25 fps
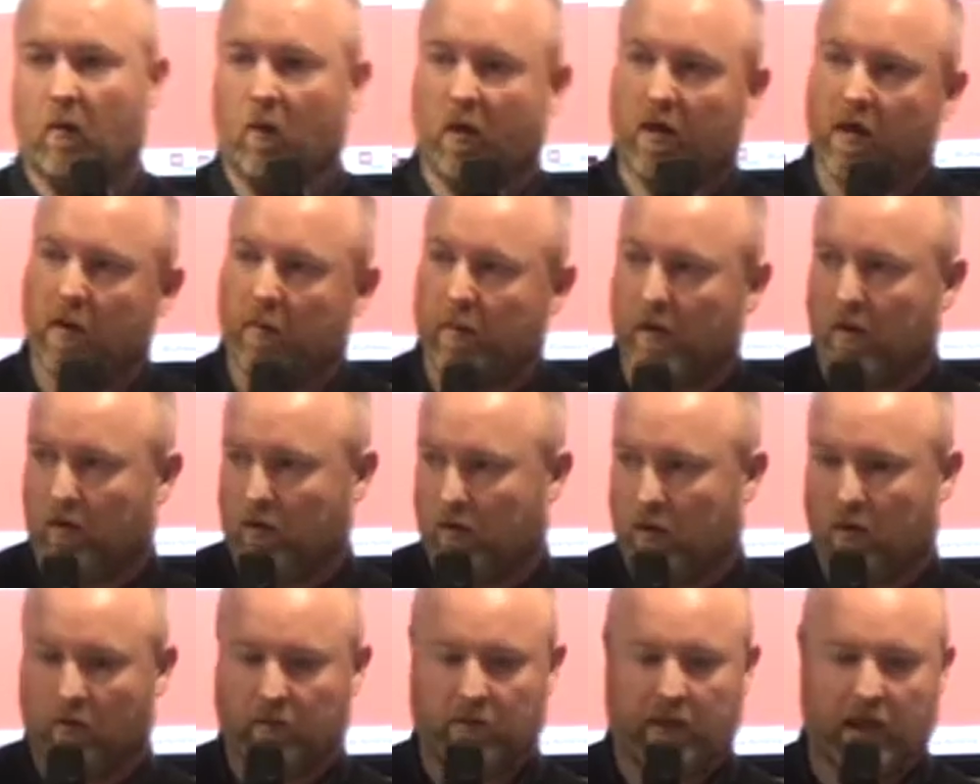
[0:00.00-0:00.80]
want to
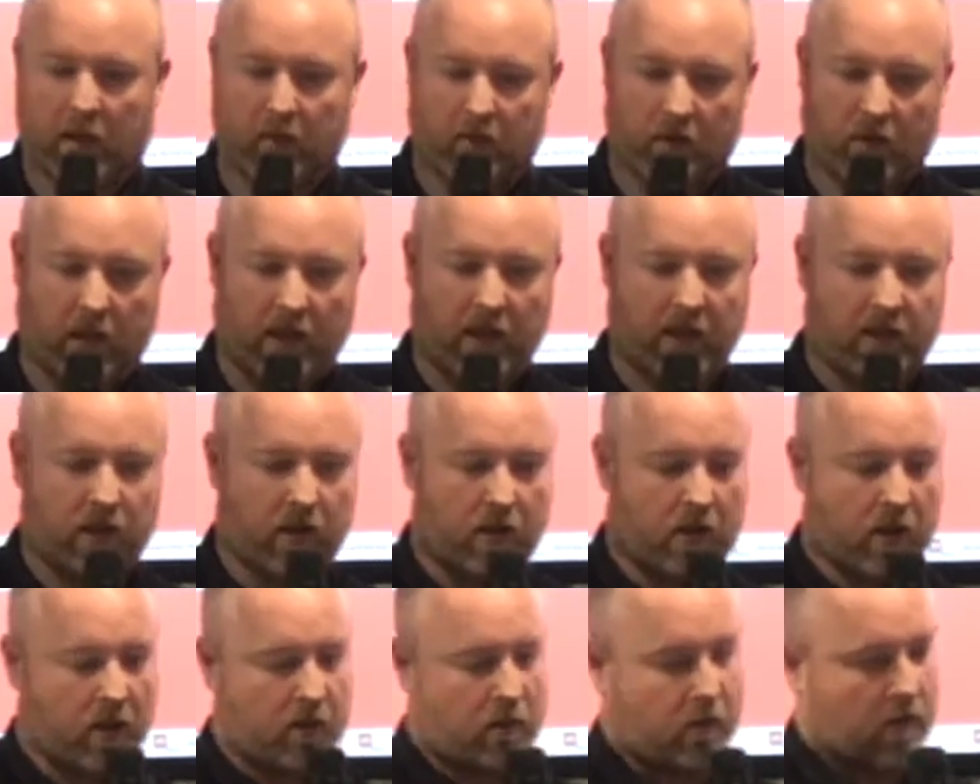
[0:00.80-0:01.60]
build long-term
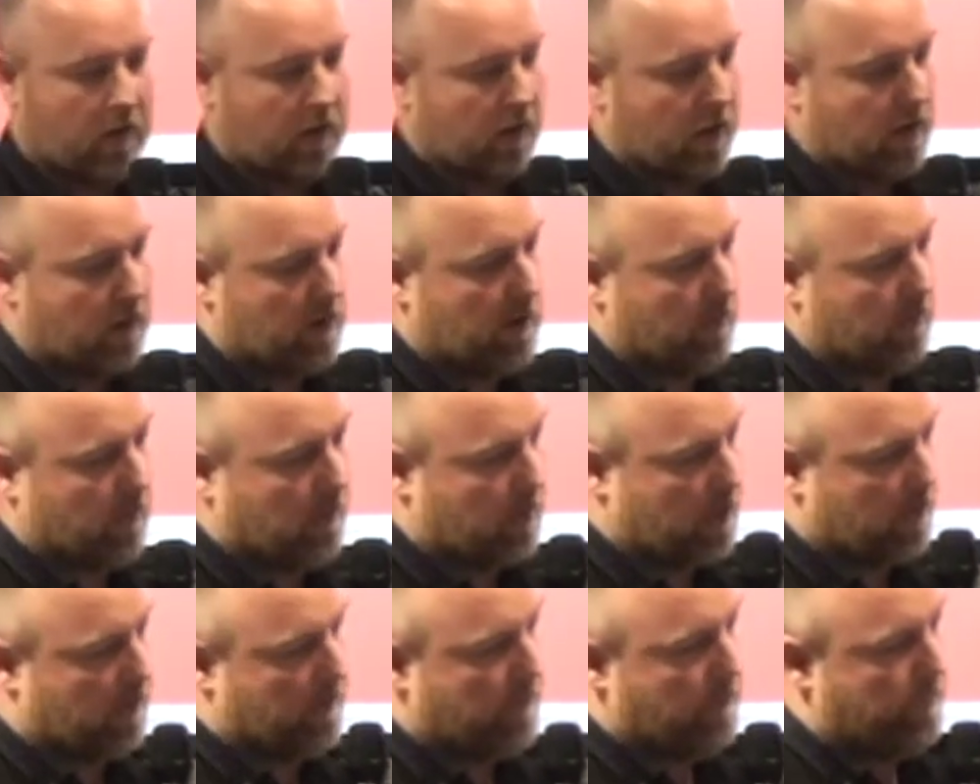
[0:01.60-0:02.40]
relationships with their
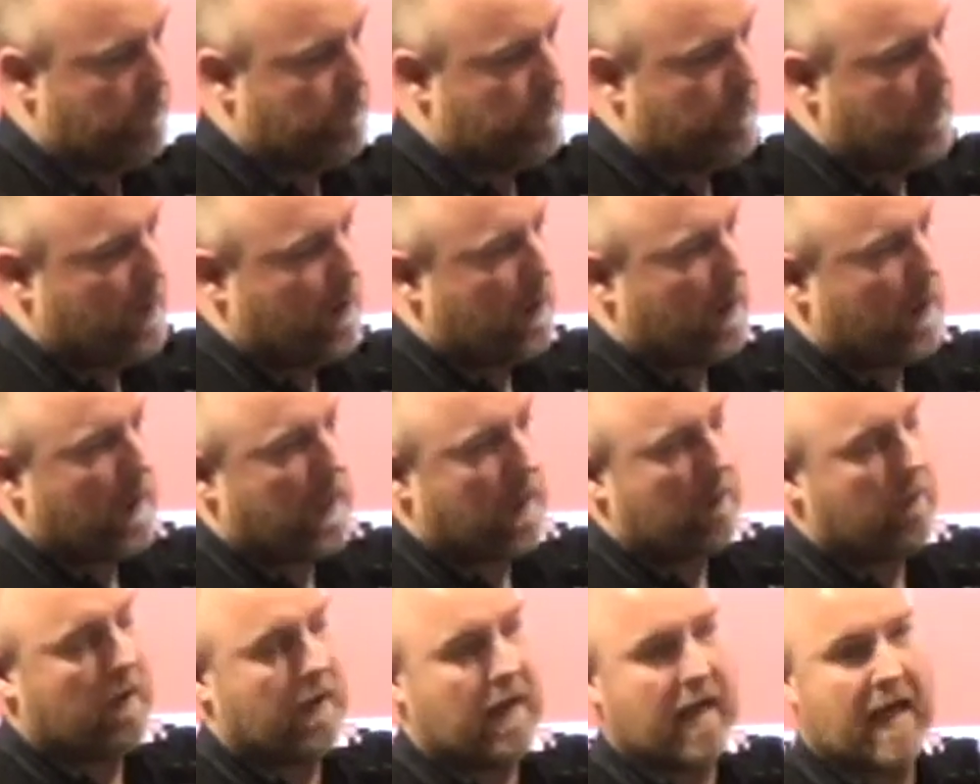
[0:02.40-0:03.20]
customers,
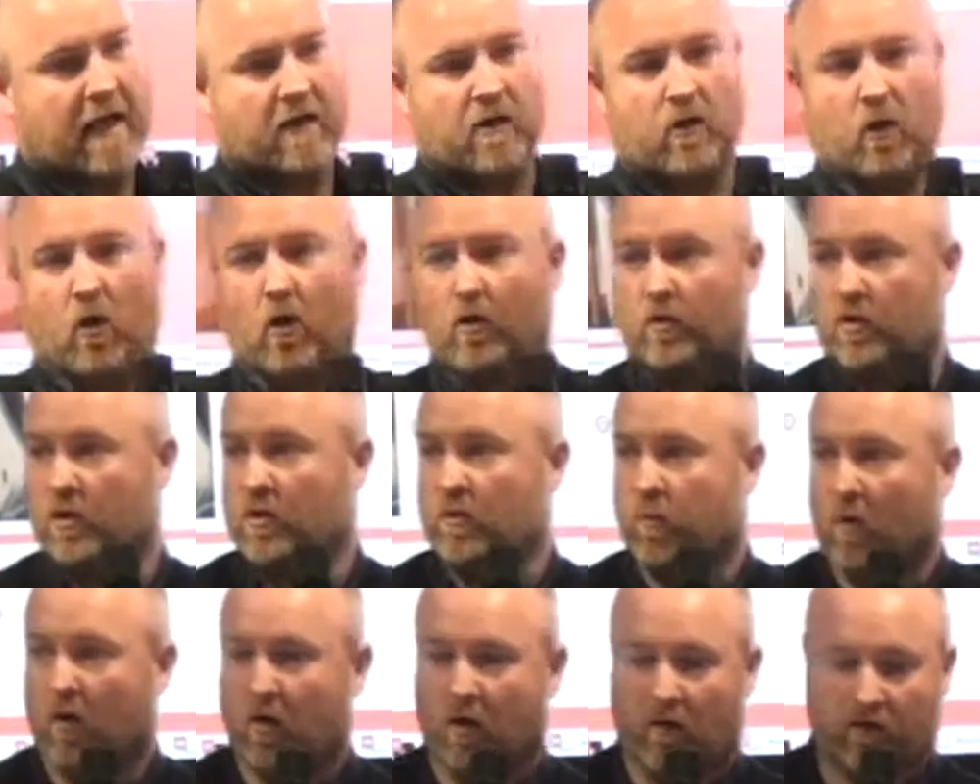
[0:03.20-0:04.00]
um, and that's not
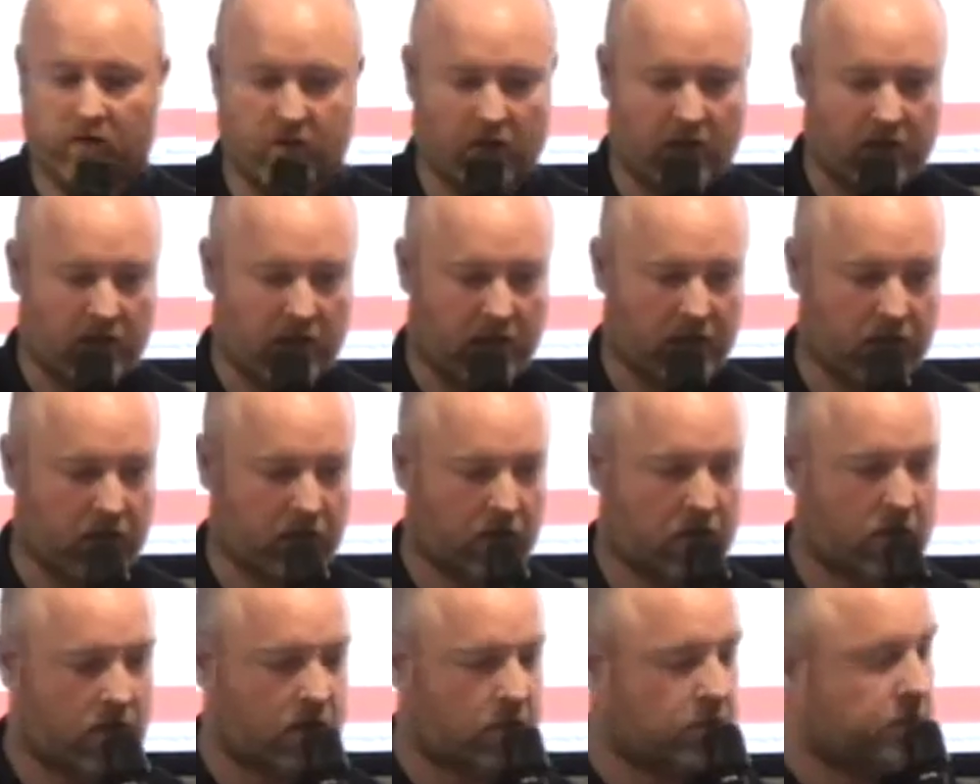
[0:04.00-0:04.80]
just one-off
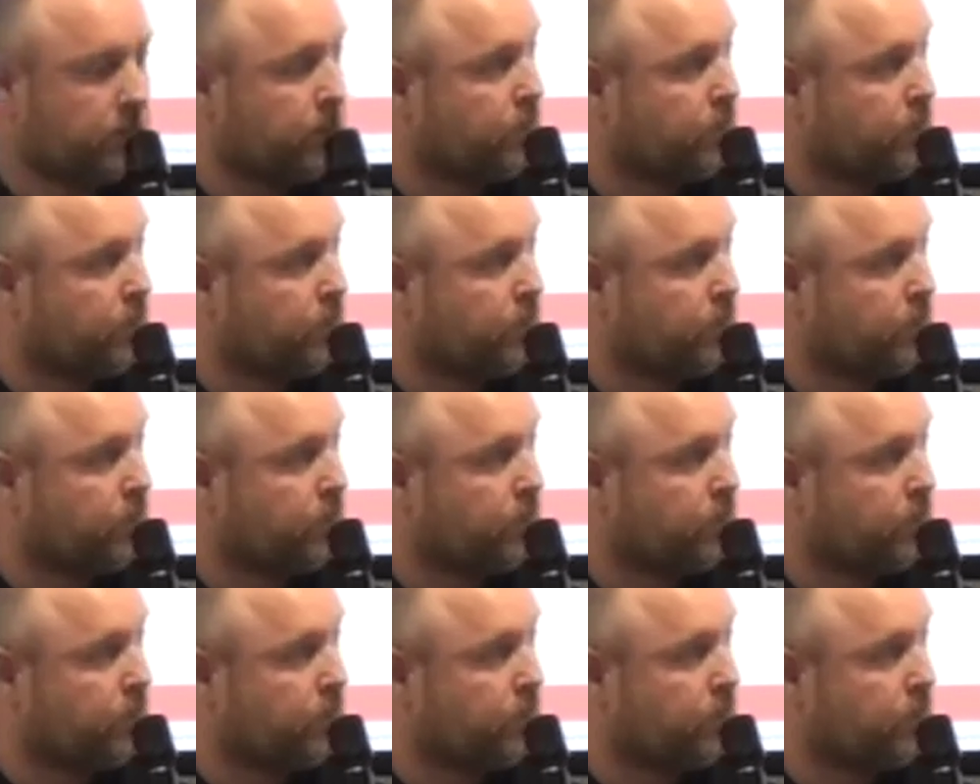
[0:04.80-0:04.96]
transactions